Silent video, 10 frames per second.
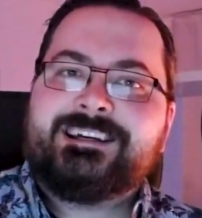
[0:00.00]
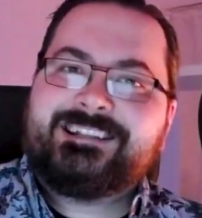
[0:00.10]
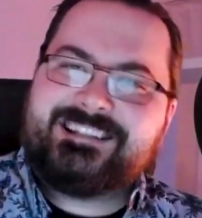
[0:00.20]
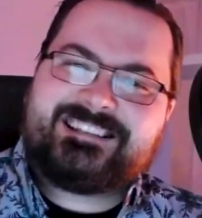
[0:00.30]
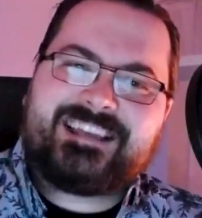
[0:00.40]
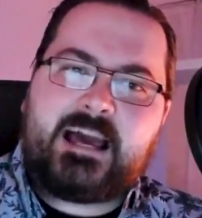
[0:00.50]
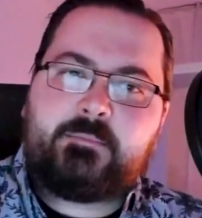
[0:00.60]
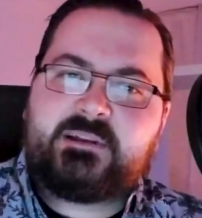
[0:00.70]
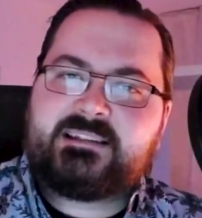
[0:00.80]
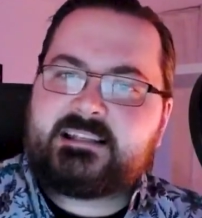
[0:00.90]
This
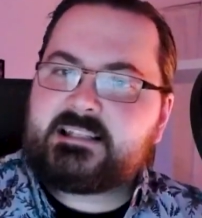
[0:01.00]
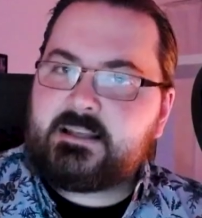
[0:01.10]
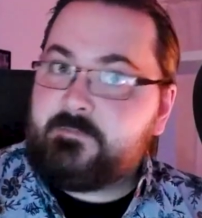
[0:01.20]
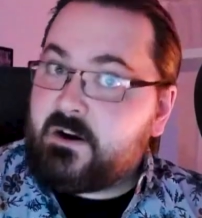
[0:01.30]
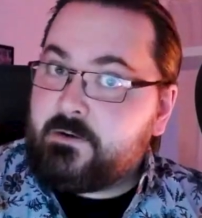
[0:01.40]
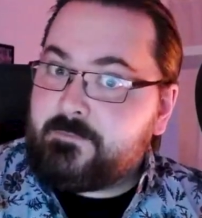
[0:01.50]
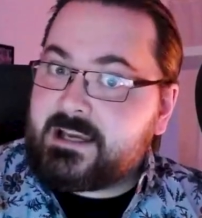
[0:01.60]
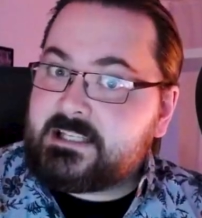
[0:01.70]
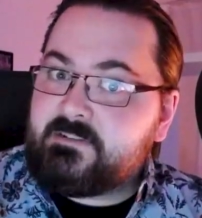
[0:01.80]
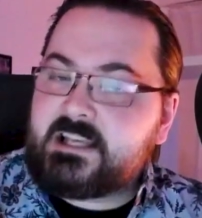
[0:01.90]
gambit is very
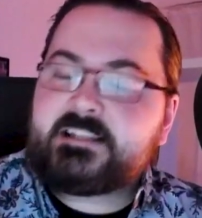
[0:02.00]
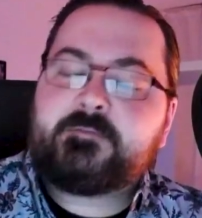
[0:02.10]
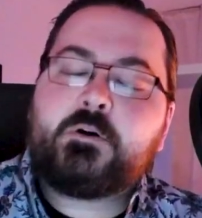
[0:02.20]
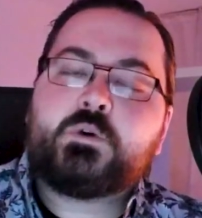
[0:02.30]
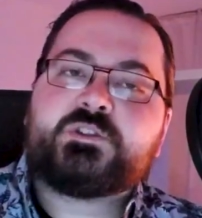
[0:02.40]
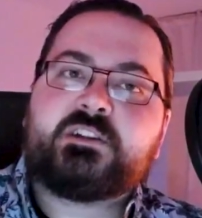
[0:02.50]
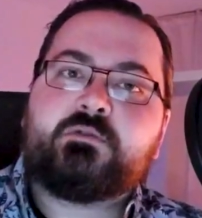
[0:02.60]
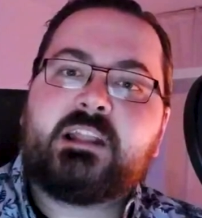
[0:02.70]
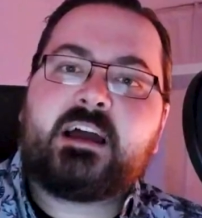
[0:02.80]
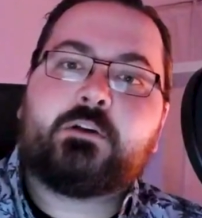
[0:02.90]
effective against foes that
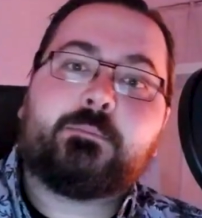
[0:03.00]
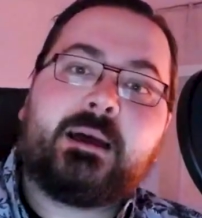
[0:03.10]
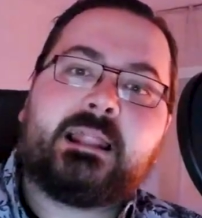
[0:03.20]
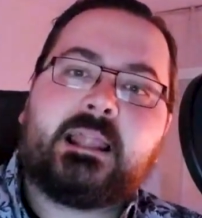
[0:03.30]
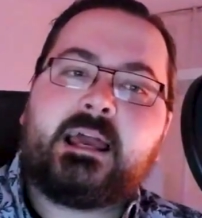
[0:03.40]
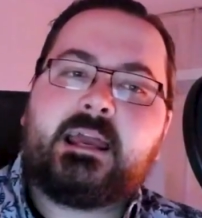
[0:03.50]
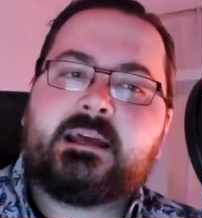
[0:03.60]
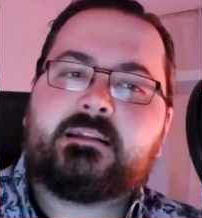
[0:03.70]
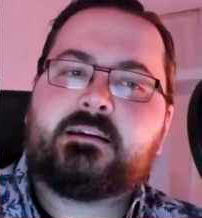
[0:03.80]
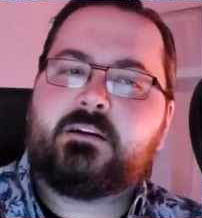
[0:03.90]
rely on melee
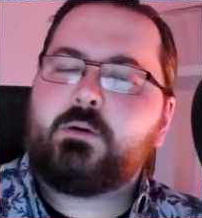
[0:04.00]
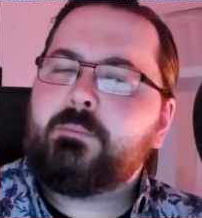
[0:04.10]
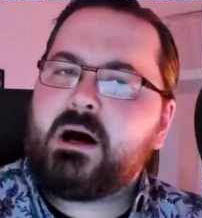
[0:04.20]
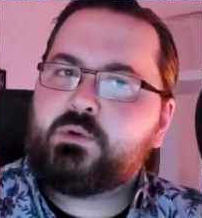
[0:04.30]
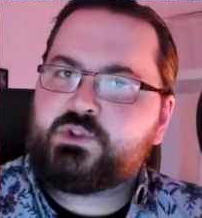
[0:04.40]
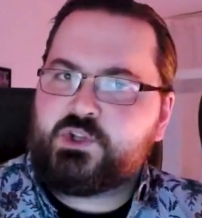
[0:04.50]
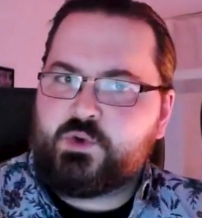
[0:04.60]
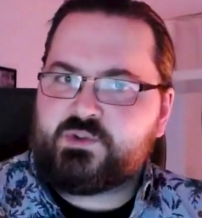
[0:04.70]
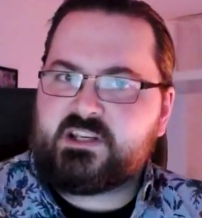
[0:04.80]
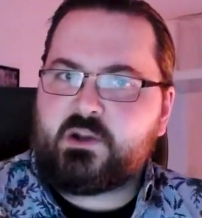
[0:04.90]
and are bound to
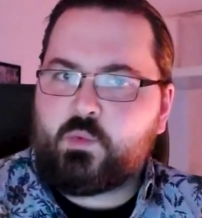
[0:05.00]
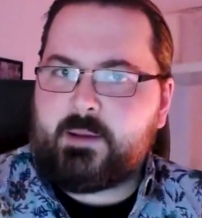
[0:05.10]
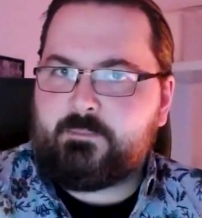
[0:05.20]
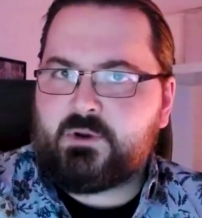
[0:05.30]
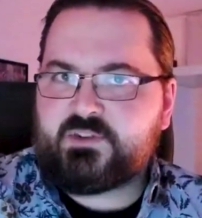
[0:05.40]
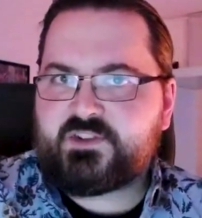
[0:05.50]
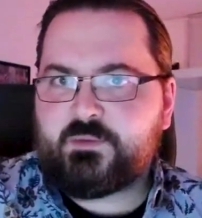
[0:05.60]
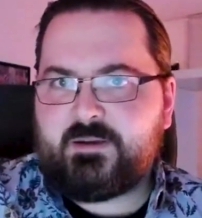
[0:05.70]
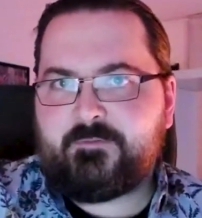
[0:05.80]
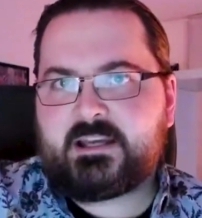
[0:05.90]
using their weapons to be
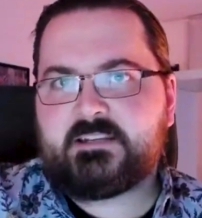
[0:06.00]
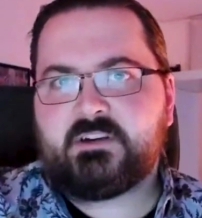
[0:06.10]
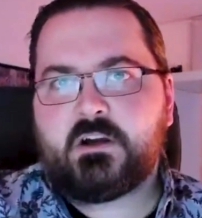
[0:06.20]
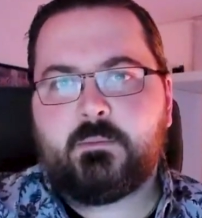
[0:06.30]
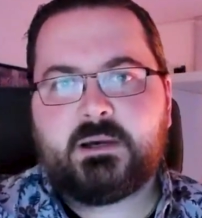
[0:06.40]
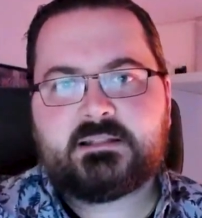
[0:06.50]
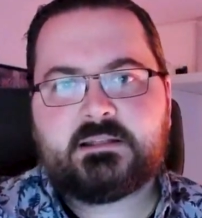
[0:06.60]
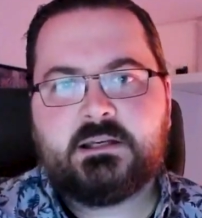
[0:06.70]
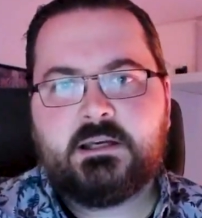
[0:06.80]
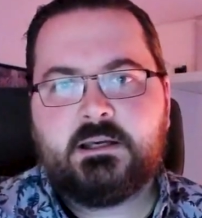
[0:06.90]
effective in combat.
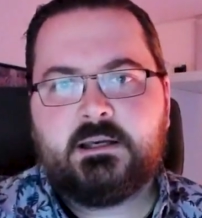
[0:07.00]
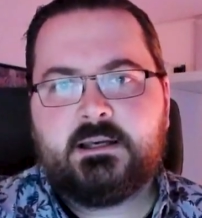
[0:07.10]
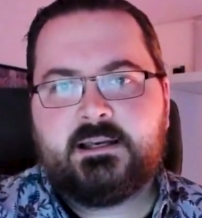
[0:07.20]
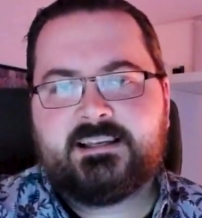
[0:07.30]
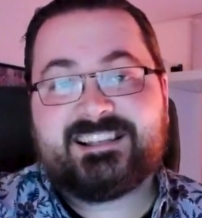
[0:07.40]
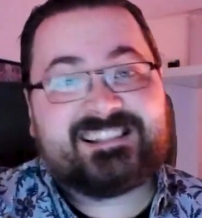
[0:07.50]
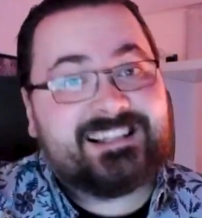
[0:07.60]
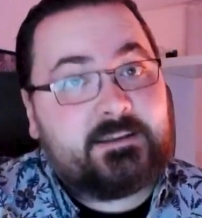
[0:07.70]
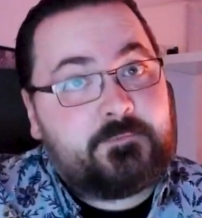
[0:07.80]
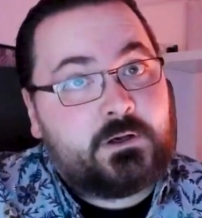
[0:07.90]
Since the
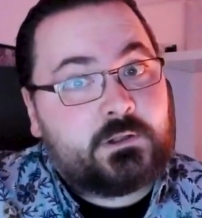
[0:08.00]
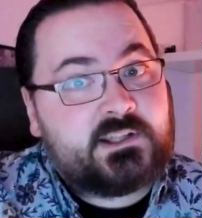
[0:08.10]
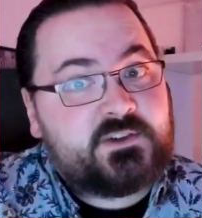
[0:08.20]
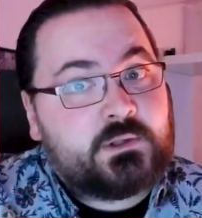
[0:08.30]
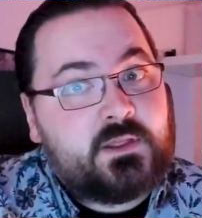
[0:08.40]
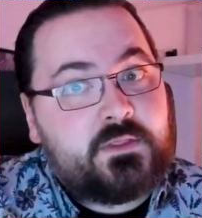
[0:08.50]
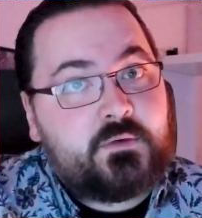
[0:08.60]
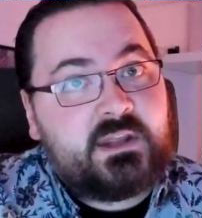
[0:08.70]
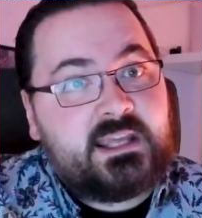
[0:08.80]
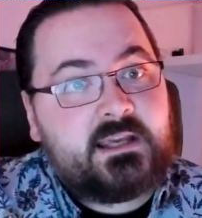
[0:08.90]
difficulty is only
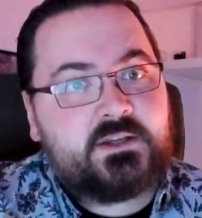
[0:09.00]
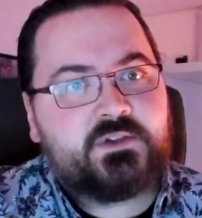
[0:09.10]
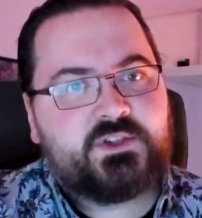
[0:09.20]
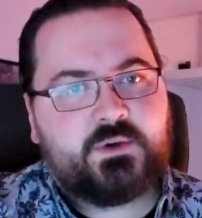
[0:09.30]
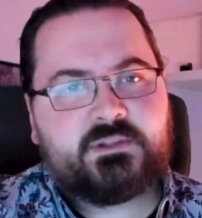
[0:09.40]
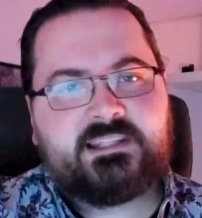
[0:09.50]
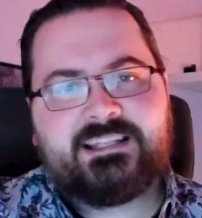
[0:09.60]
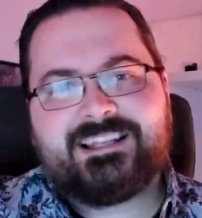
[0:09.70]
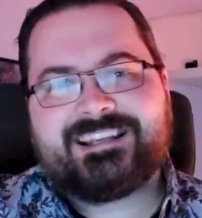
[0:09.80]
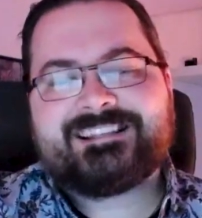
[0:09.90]
3, you don't need
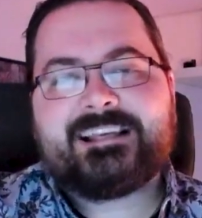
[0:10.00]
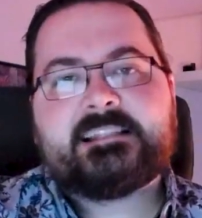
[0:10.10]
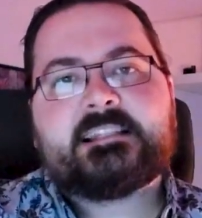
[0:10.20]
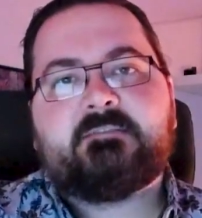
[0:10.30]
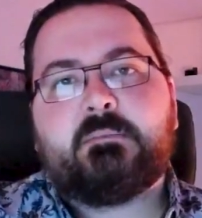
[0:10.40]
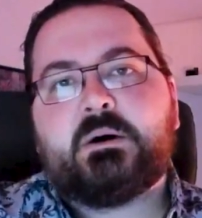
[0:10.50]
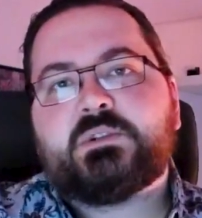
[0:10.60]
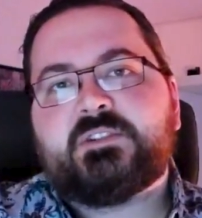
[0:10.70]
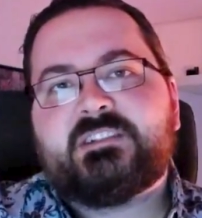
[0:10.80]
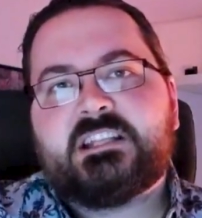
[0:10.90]
an excessive amount
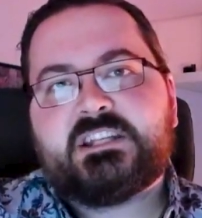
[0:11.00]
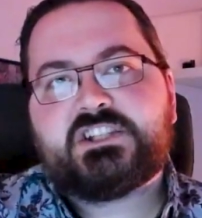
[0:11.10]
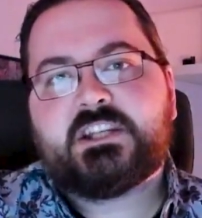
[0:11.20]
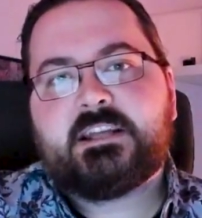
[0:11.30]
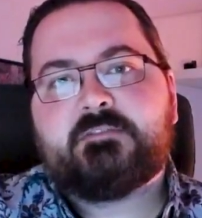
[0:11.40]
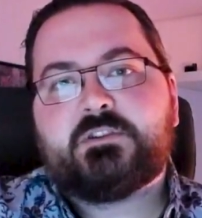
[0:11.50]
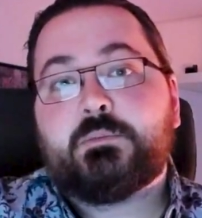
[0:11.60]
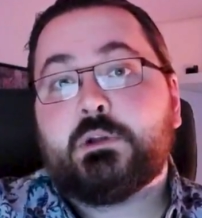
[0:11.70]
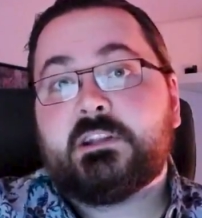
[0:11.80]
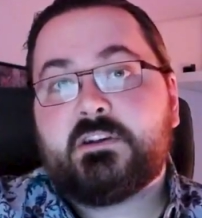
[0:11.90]
of initiative to
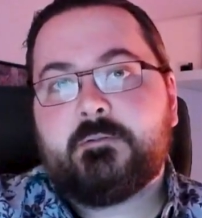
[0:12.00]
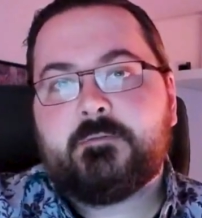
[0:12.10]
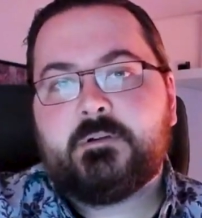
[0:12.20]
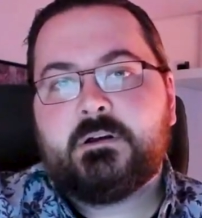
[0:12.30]
pull it off.